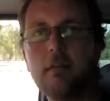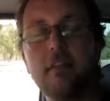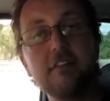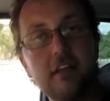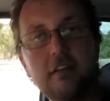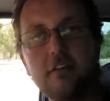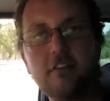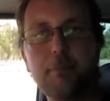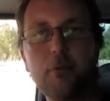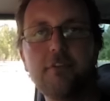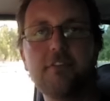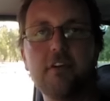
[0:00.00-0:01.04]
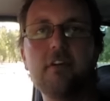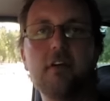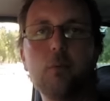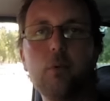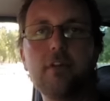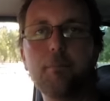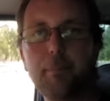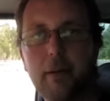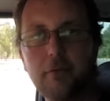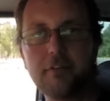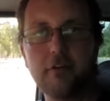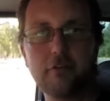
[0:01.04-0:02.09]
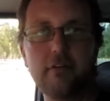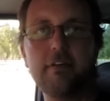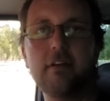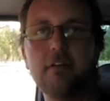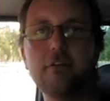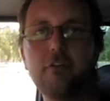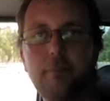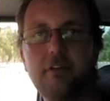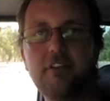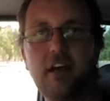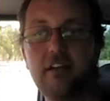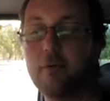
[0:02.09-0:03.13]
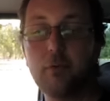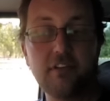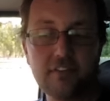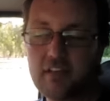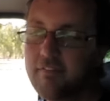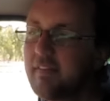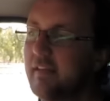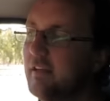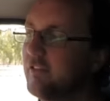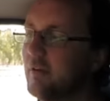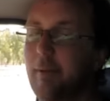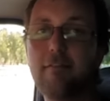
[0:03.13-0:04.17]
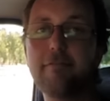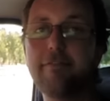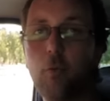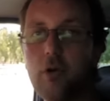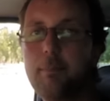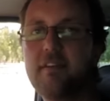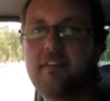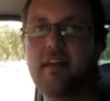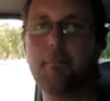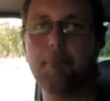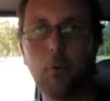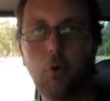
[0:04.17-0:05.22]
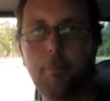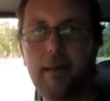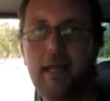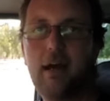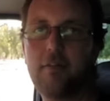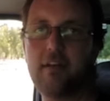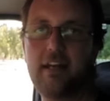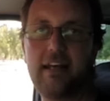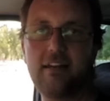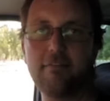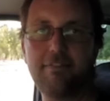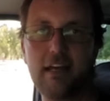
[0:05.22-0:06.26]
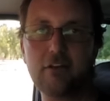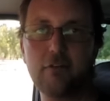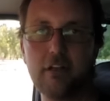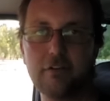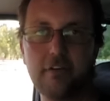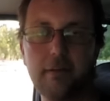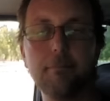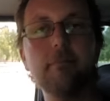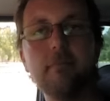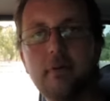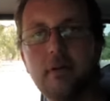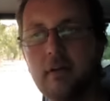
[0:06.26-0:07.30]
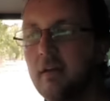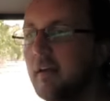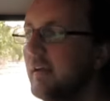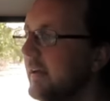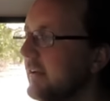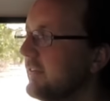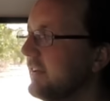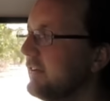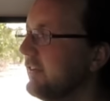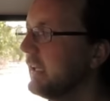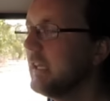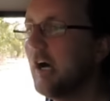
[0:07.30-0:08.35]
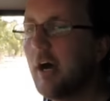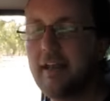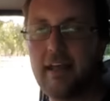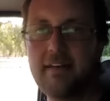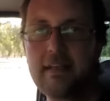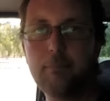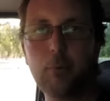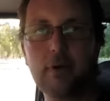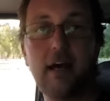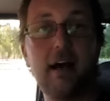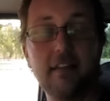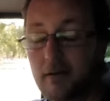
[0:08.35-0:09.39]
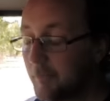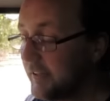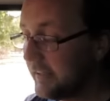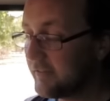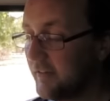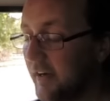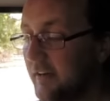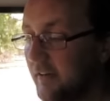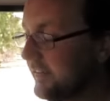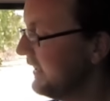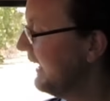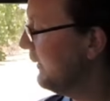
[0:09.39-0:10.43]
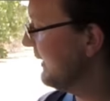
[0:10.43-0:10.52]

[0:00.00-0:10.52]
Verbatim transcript: This engine's boosted with a belt-driven supercharger, which is giving the engine about 40% more power than it had in factory trim. It's such a light and nimble car that I'm really excited to see how